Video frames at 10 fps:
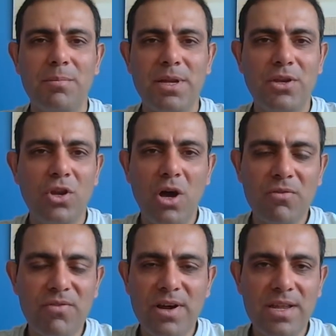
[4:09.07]
but
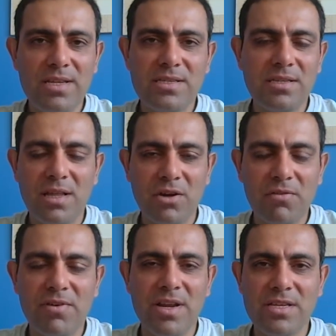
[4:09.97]
not very easy. They're
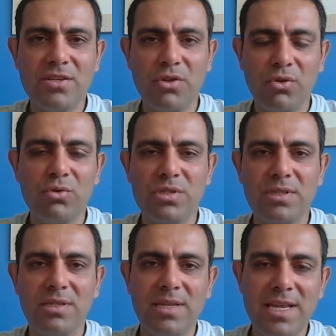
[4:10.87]
not very easy to use in
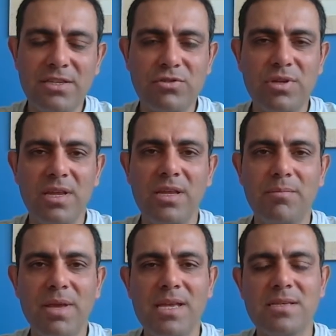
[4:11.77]
the day-to-day
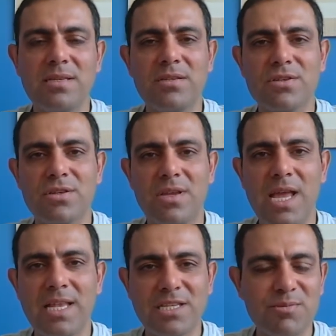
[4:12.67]
basis,
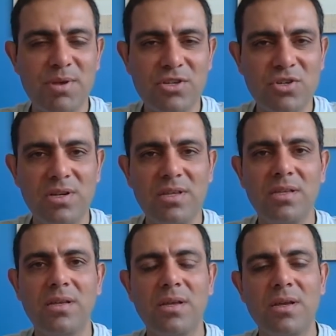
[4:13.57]
and especially
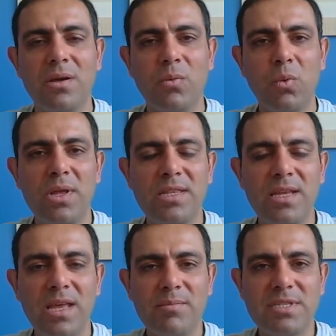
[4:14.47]
when the
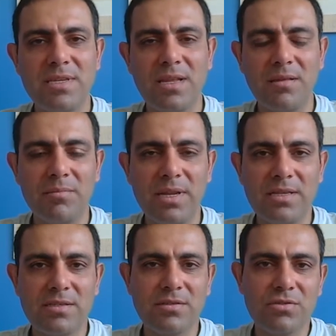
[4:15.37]
game is taking
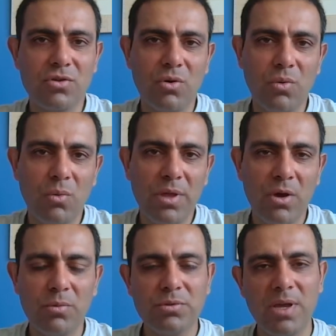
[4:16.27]
place. So we
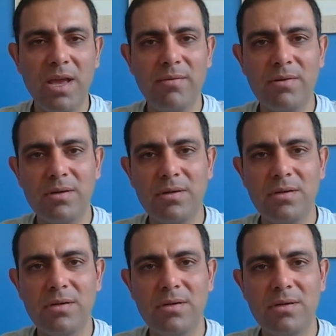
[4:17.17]
hope to have
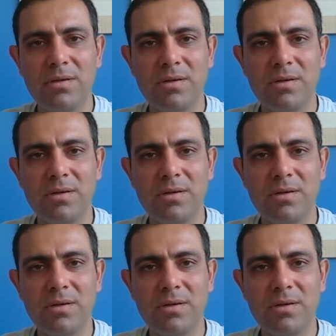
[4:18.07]
a